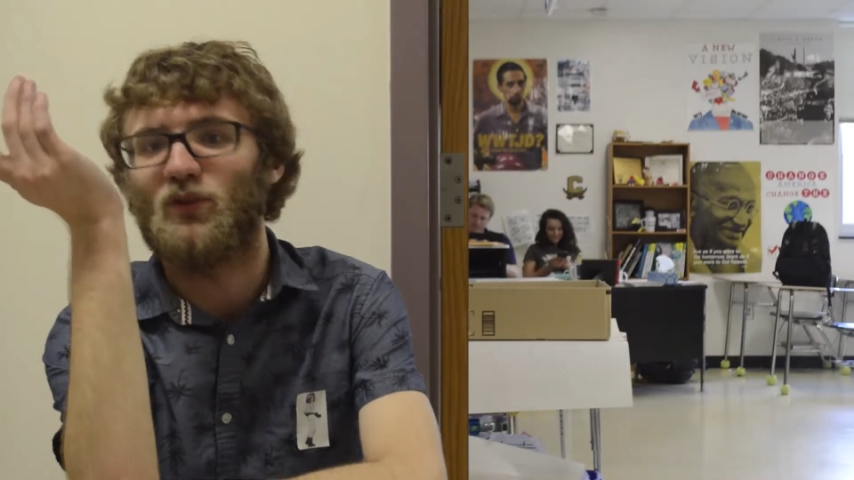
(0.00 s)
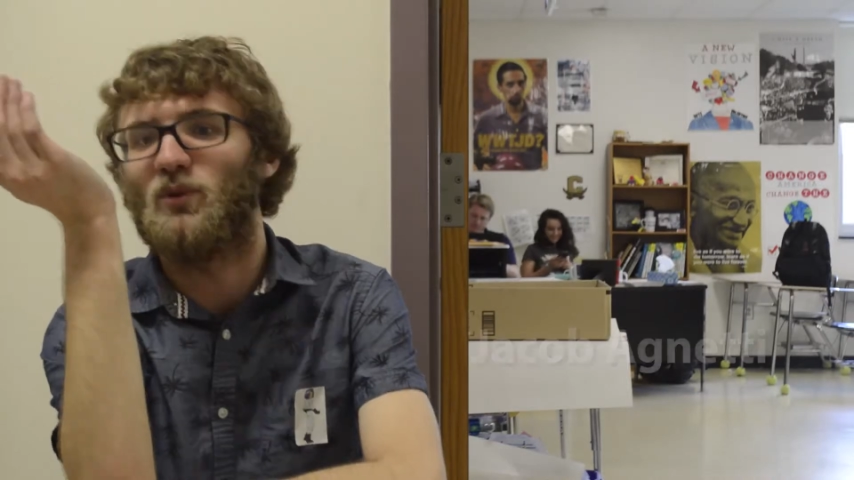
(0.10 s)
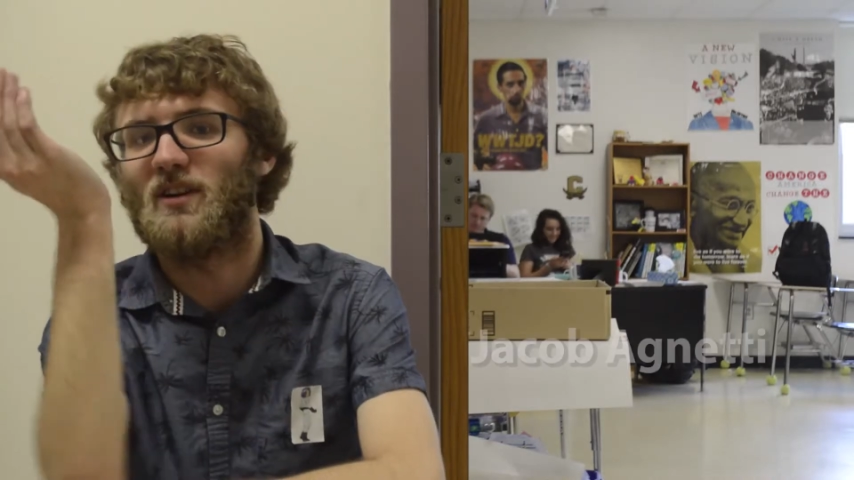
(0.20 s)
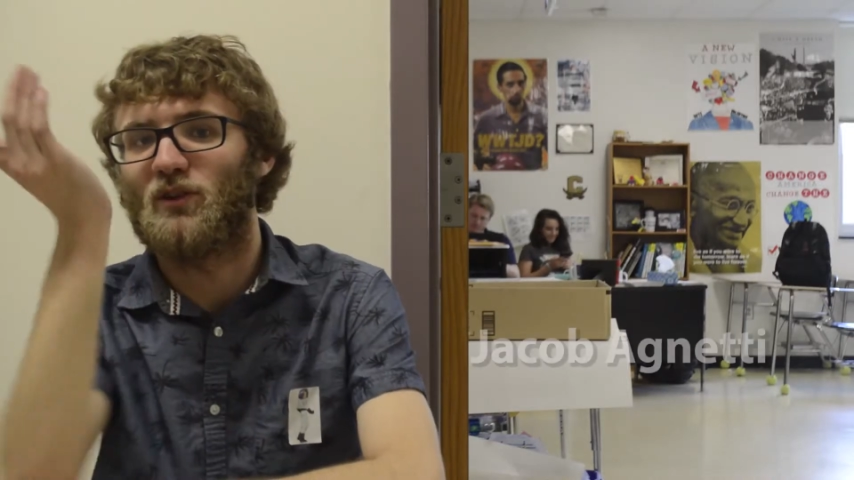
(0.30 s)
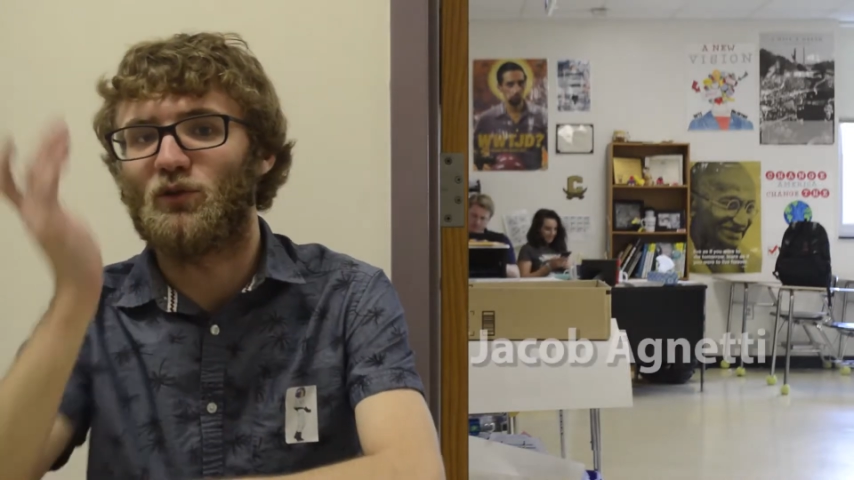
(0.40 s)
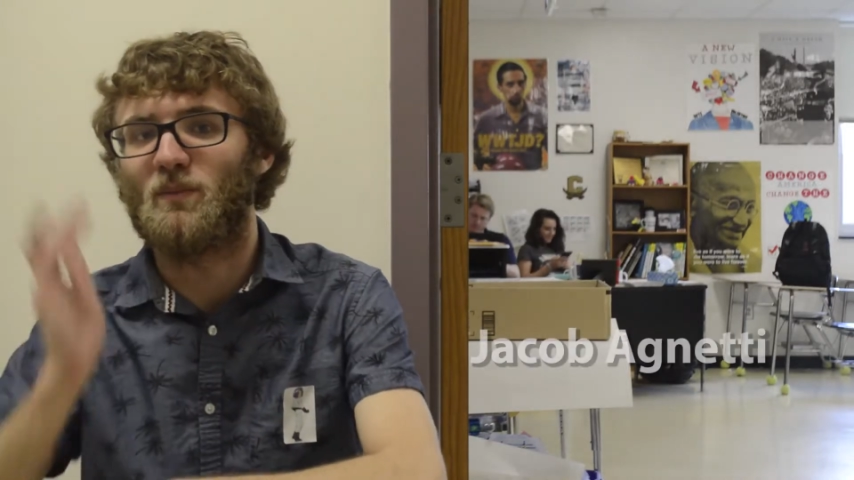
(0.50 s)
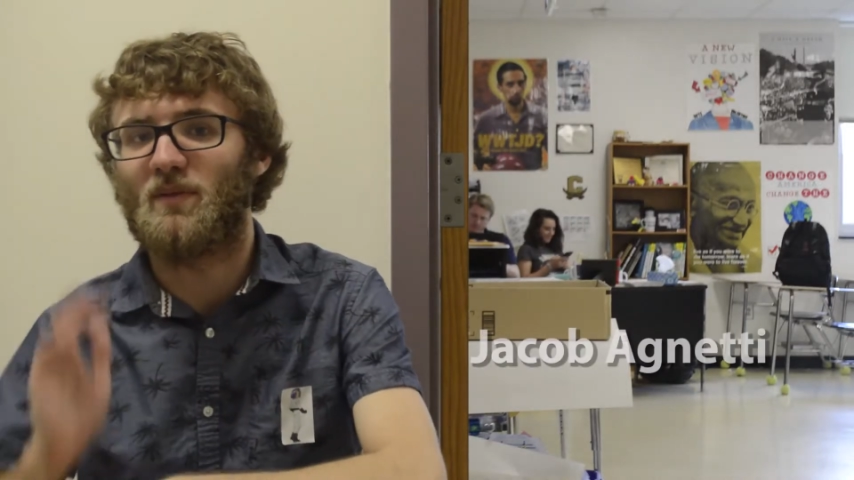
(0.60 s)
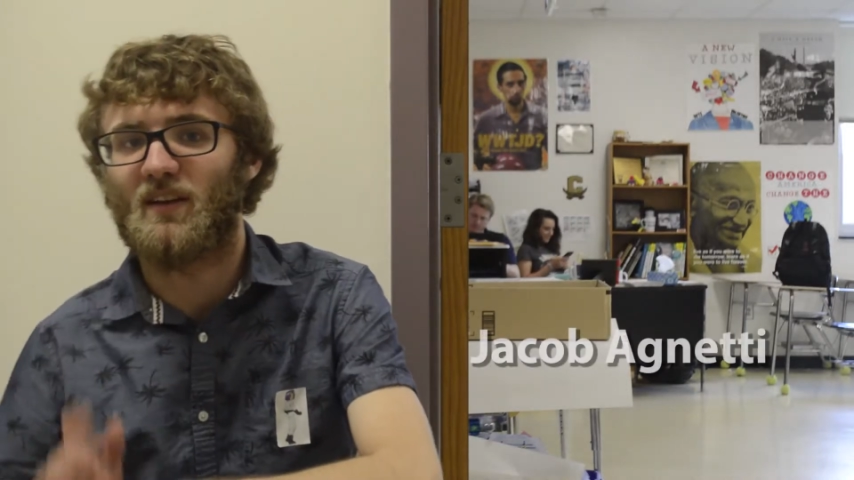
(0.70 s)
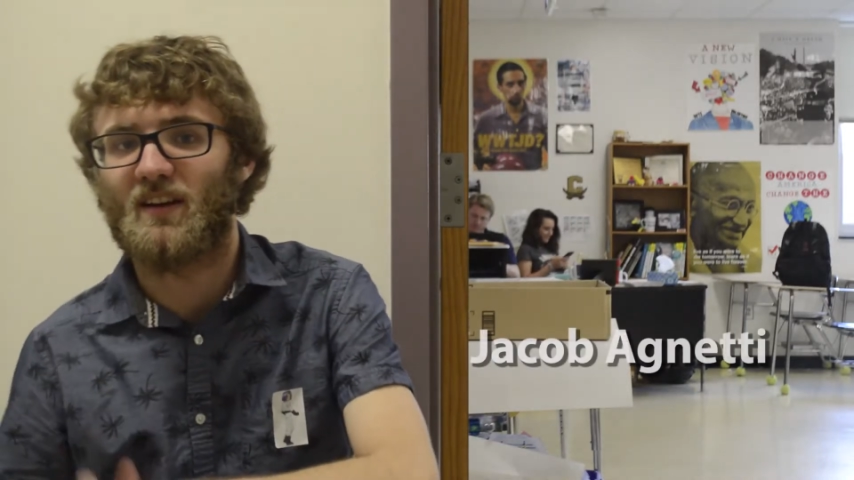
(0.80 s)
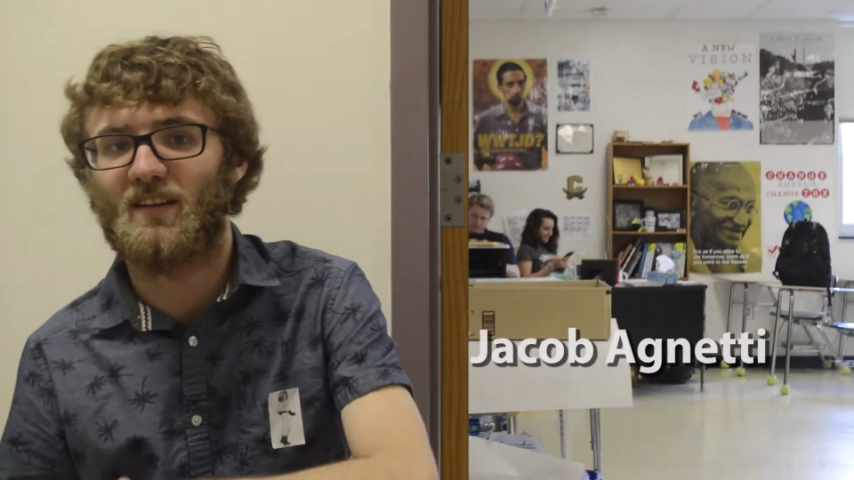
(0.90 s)
doing a group
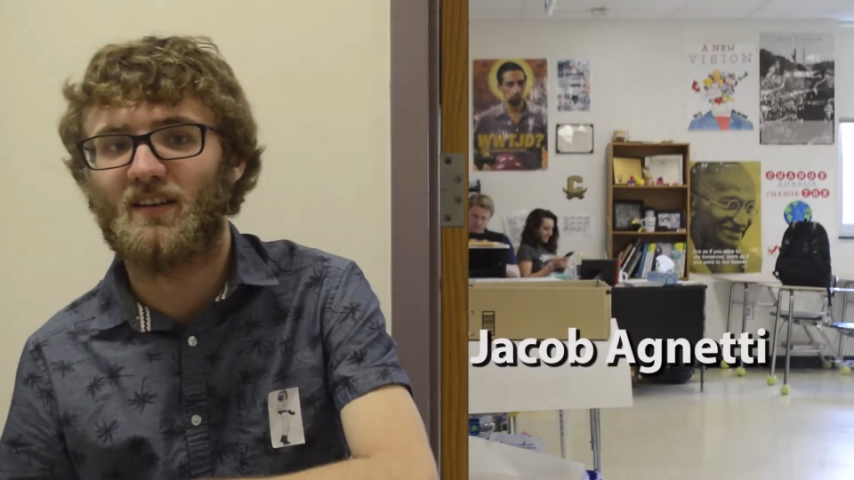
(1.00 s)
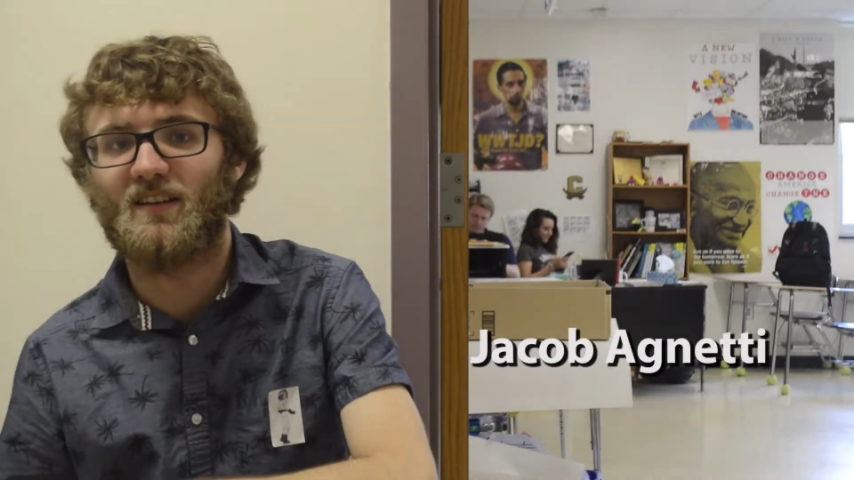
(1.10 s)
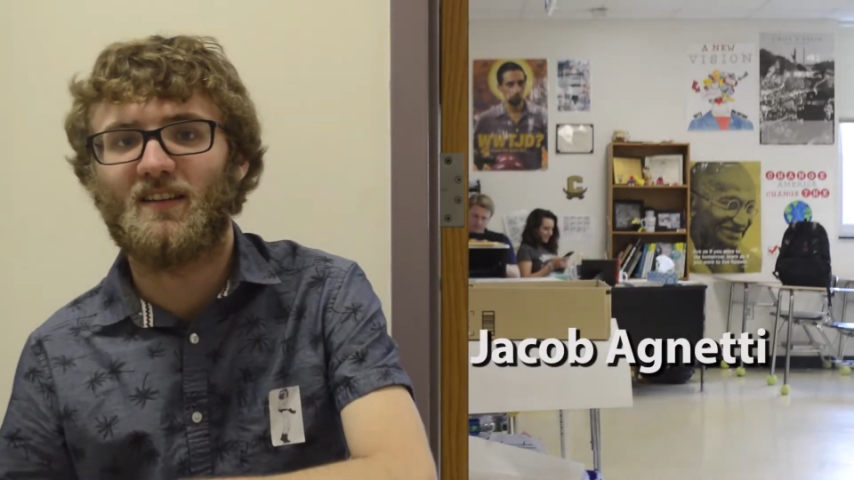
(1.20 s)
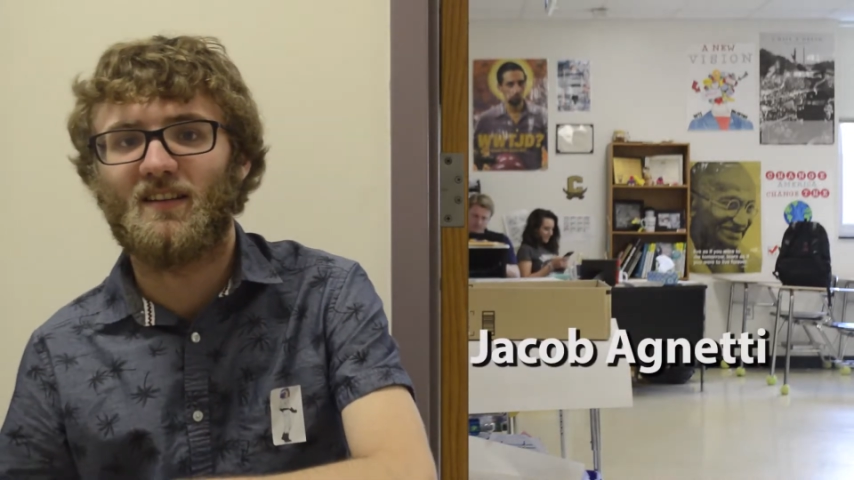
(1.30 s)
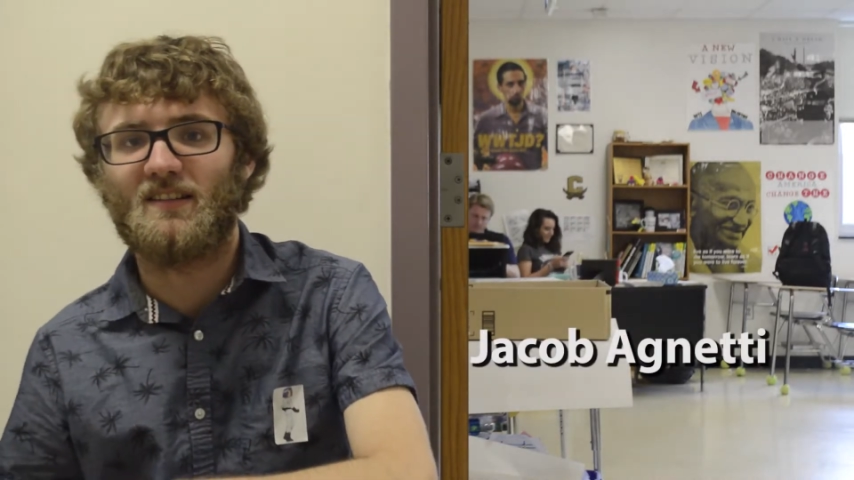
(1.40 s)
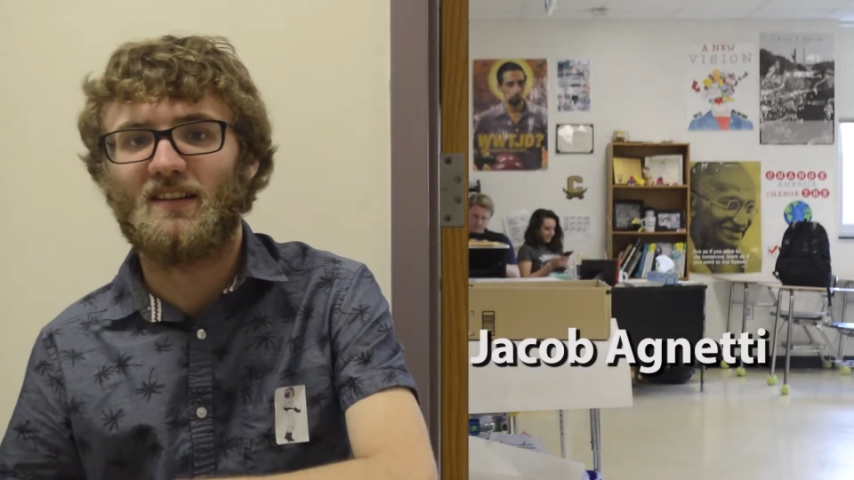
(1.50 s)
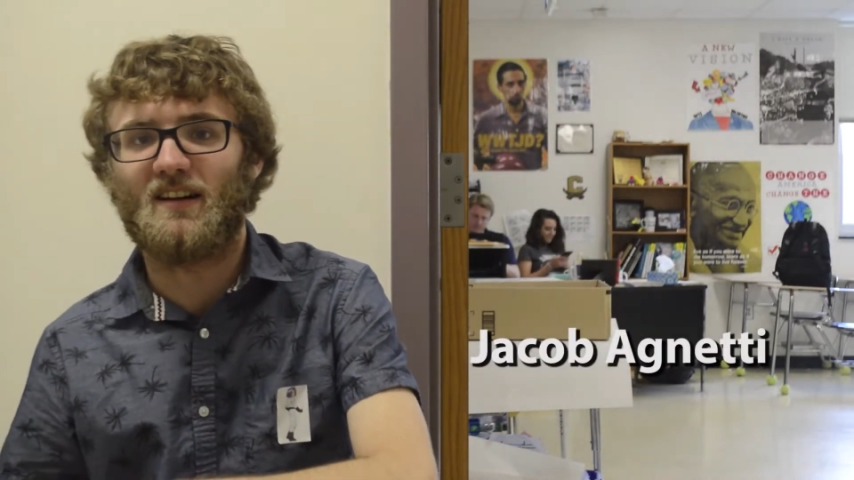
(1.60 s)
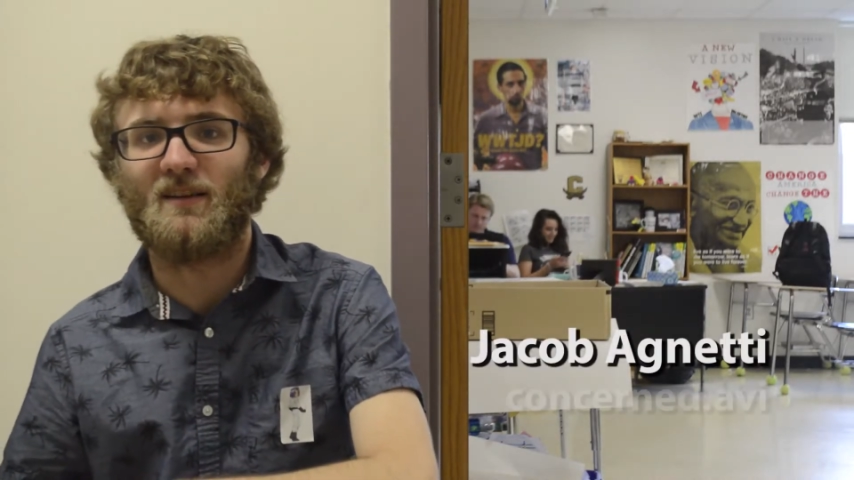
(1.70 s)
think uh,